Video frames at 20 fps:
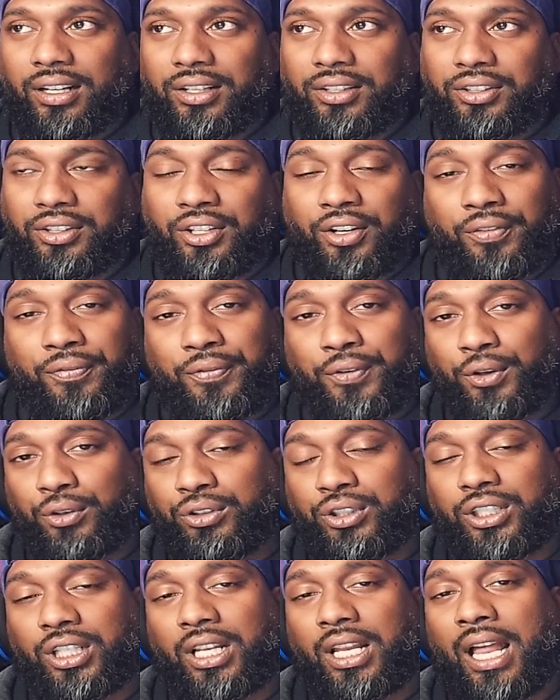their
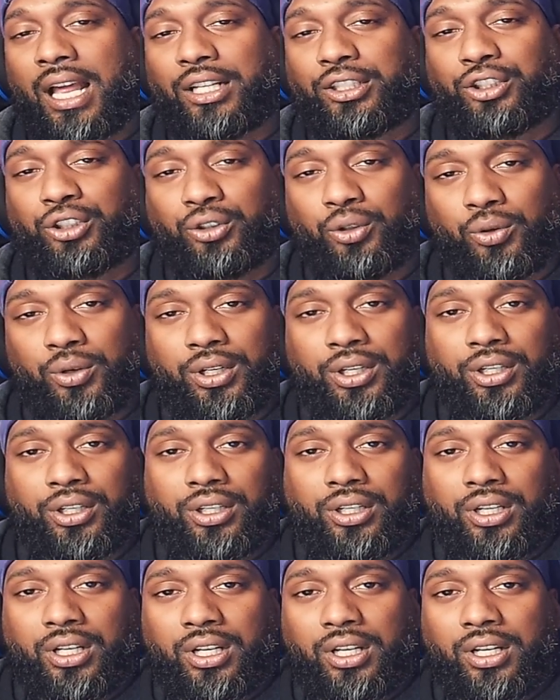fuse is a lot
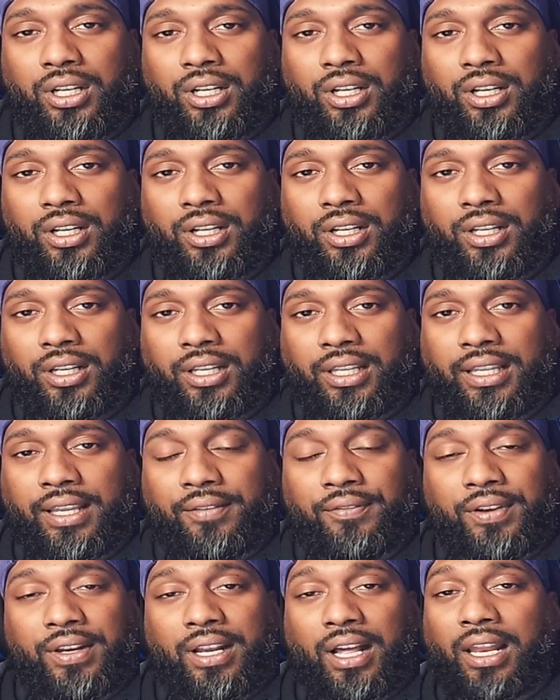shorter
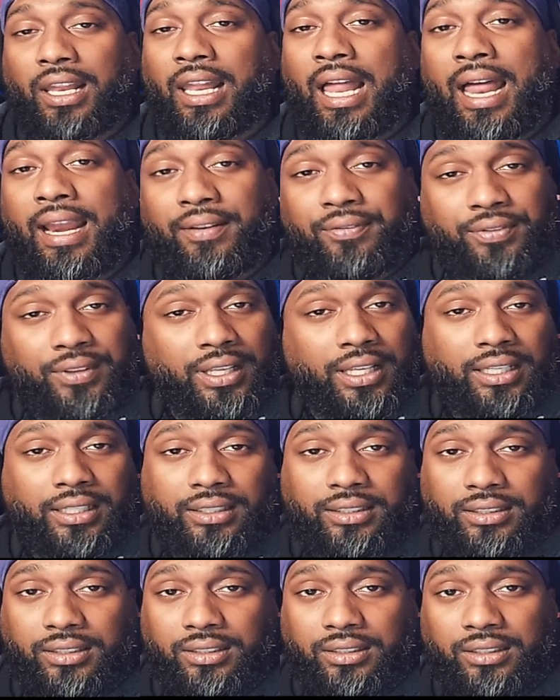given a lot of
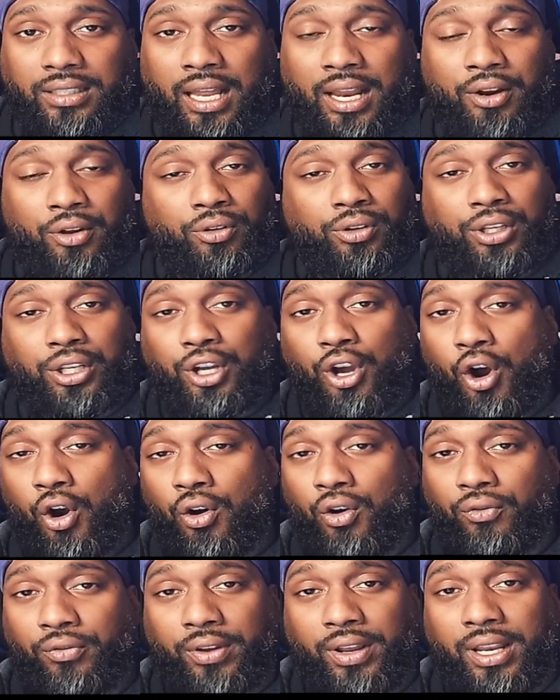things, not only
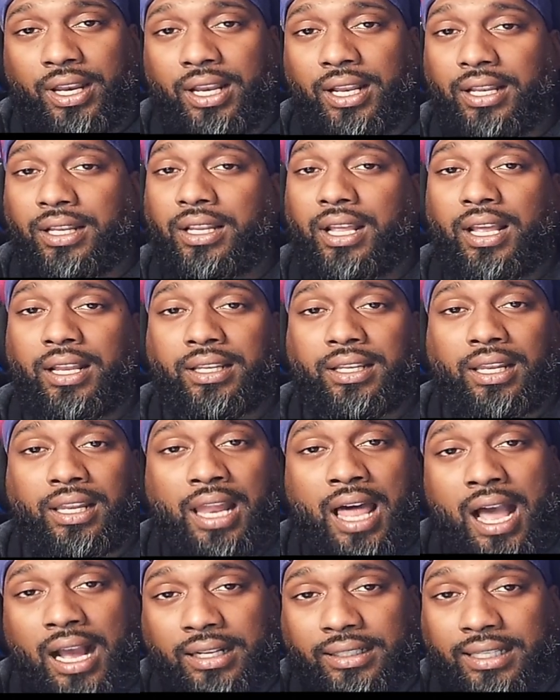COVID and the
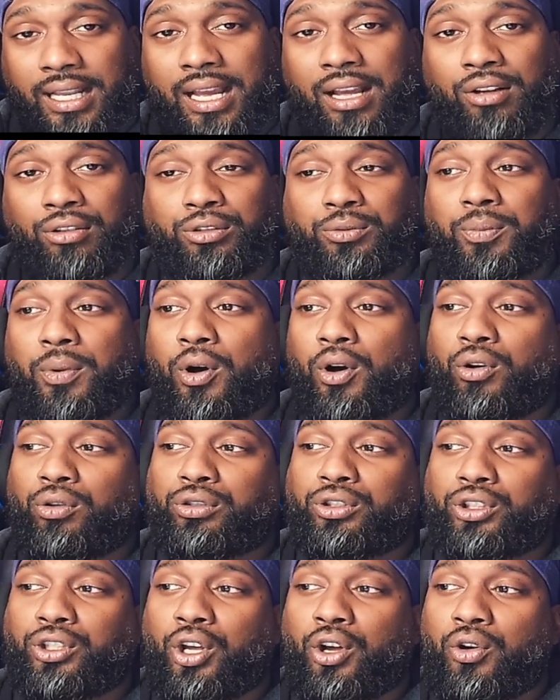lockdowns, but
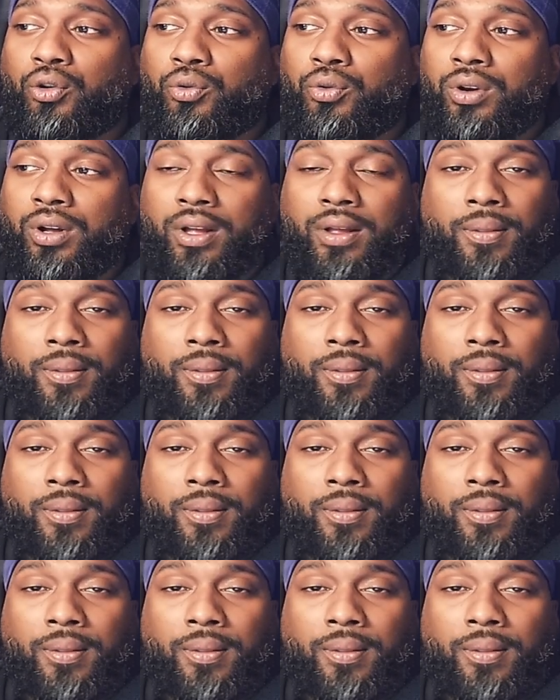also